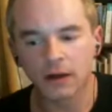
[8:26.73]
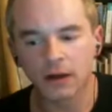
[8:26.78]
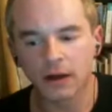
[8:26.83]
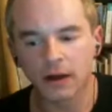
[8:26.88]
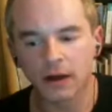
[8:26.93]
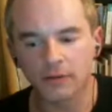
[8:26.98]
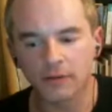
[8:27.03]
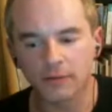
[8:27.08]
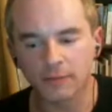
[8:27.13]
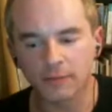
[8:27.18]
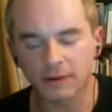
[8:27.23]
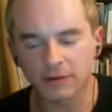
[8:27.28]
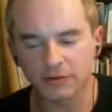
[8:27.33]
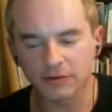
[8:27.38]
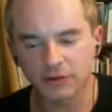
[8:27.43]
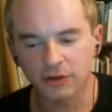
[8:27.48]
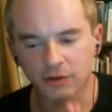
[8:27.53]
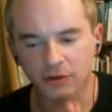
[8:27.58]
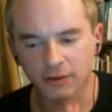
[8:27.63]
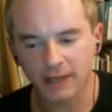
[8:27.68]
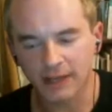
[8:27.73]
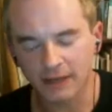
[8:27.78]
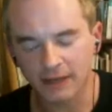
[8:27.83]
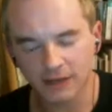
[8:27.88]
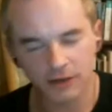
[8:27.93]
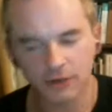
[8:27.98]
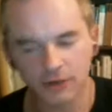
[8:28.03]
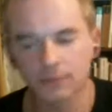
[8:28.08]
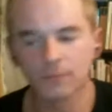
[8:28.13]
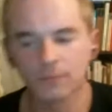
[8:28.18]
Because, hey,
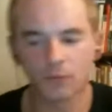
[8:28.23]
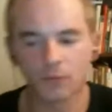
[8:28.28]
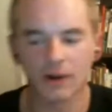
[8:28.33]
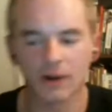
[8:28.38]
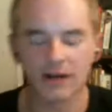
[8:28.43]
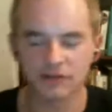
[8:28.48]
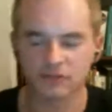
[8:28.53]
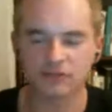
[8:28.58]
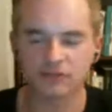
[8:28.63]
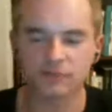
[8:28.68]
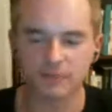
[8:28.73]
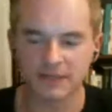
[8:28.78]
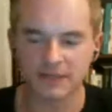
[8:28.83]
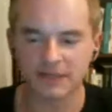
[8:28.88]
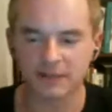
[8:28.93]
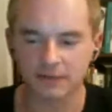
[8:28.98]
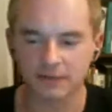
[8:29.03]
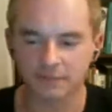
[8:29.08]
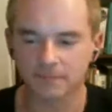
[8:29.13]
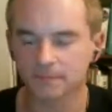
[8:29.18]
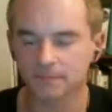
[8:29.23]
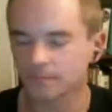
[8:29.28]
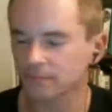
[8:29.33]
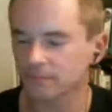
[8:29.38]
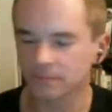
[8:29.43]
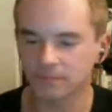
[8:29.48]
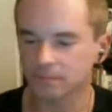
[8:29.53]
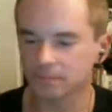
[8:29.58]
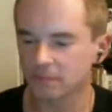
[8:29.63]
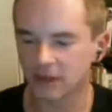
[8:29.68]
why aren't you speaking
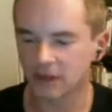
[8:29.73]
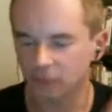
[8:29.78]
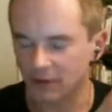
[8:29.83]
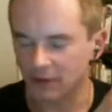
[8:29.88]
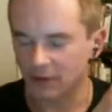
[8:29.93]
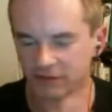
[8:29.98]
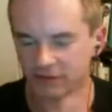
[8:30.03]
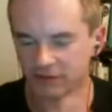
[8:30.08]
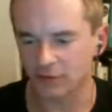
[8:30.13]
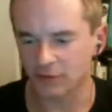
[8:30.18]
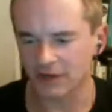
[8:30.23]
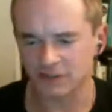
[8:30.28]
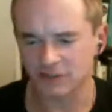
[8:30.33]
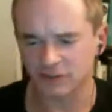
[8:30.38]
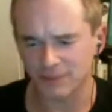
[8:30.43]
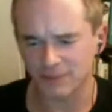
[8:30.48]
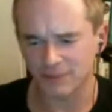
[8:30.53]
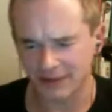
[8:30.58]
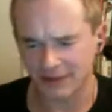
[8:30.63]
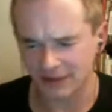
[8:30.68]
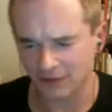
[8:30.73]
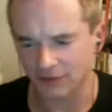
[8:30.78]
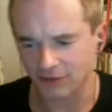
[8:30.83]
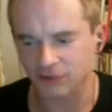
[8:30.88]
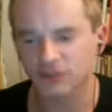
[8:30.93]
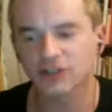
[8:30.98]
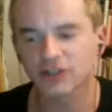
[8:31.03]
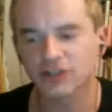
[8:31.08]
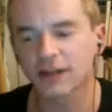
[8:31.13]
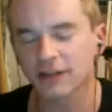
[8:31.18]
XYZ? Why aren't you speaking
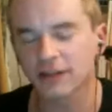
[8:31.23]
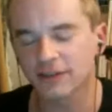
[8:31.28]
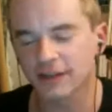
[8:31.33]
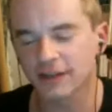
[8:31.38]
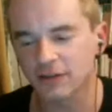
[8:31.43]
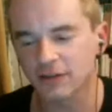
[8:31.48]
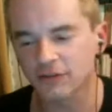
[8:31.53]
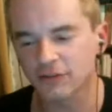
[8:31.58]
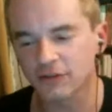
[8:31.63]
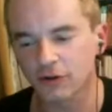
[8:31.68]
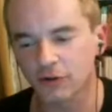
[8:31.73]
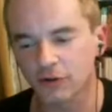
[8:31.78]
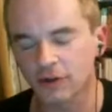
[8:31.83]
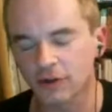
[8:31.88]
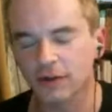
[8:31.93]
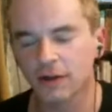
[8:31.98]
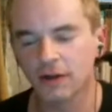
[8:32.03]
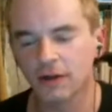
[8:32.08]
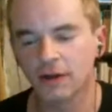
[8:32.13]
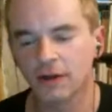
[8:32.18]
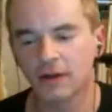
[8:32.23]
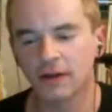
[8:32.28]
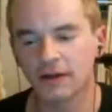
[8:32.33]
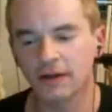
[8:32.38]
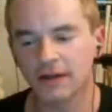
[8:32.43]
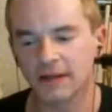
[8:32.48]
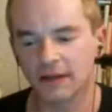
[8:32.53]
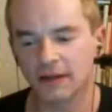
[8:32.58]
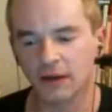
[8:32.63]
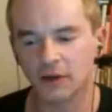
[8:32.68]
English, kind of thing. So,
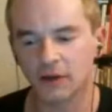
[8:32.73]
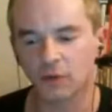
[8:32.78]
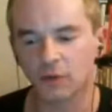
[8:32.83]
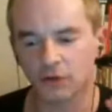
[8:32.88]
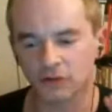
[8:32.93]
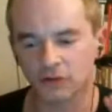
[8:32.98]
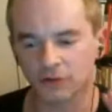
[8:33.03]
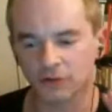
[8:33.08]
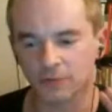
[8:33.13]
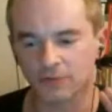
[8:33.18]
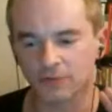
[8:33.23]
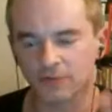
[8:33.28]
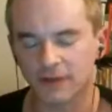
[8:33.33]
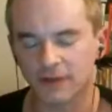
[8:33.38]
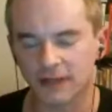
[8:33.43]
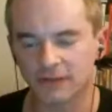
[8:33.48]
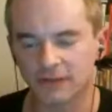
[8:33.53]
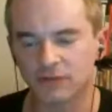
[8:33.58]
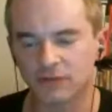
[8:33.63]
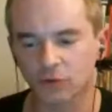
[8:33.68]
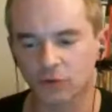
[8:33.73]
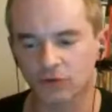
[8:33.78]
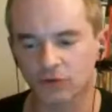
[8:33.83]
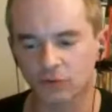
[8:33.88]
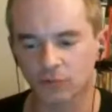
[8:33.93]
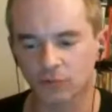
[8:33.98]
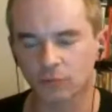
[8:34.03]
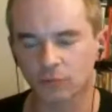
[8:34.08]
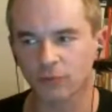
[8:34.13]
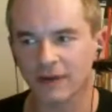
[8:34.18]
in order to prevent or to
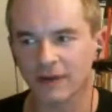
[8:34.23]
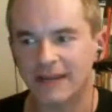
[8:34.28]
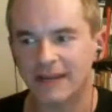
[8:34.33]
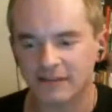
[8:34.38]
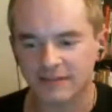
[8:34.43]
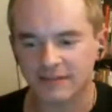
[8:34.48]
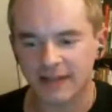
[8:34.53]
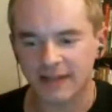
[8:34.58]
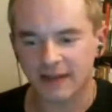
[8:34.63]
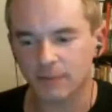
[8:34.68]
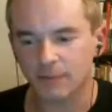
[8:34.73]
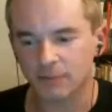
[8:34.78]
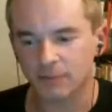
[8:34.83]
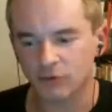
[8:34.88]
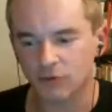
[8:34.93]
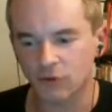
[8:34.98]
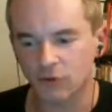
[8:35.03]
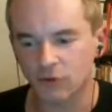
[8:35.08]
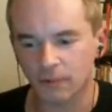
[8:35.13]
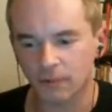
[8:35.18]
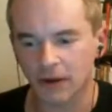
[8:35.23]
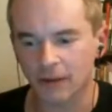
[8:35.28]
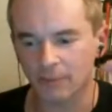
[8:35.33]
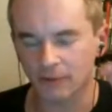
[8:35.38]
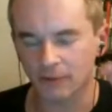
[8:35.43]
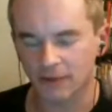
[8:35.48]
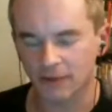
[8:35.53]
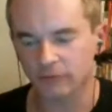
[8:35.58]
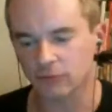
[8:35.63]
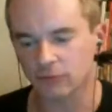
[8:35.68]
raise that up to a proper
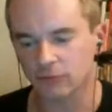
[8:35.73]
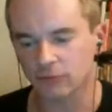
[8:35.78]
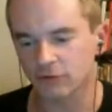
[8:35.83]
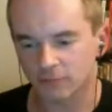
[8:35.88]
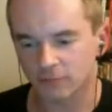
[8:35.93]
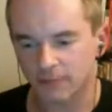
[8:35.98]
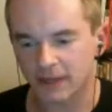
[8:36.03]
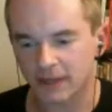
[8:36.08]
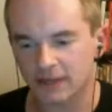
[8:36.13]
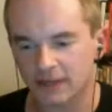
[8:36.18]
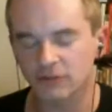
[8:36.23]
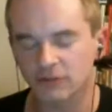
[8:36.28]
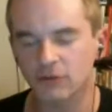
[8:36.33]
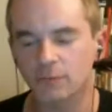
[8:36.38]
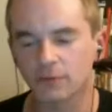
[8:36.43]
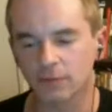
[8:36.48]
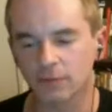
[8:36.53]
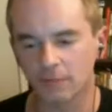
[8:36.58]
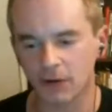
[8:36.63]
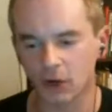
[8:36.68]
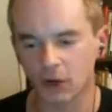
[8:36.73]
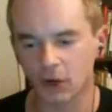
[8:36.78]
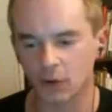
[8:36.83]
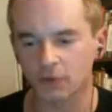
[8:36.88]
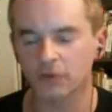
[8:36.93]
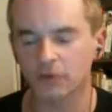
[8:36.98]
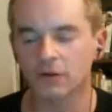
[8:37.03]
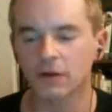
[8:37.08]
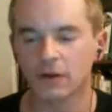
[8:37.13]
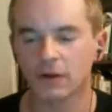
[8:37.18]
level of respect, you promote
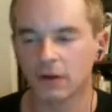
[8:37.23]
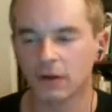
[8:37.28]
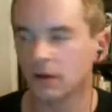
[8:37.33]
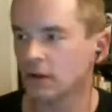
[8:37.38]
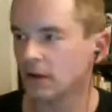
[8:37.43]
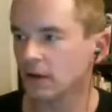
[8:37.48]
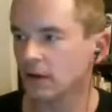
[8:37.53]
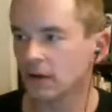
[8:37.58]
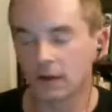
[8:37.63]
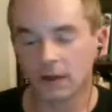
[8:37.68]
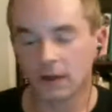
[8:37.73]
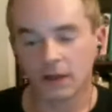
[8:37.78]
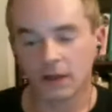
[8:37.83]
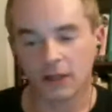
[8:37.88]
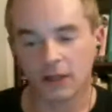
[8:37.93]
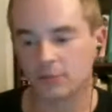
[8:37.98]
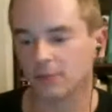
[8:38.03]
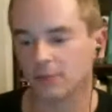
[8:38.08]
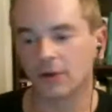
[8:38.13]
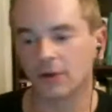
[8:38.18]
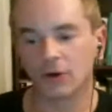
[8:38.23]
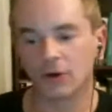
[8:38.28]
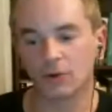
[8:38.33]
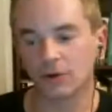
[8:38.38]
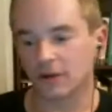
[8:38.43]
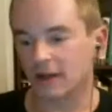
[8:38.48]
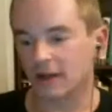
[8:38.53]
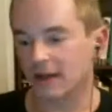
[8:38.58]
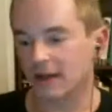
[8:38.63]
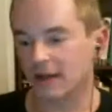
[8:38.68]

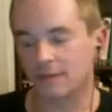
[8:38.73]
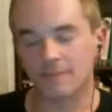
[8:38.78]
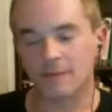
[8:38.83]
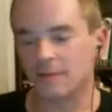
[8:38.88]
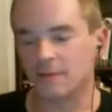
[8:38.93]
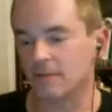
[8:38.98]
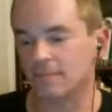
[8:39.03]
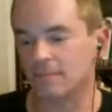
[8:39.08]
like maybe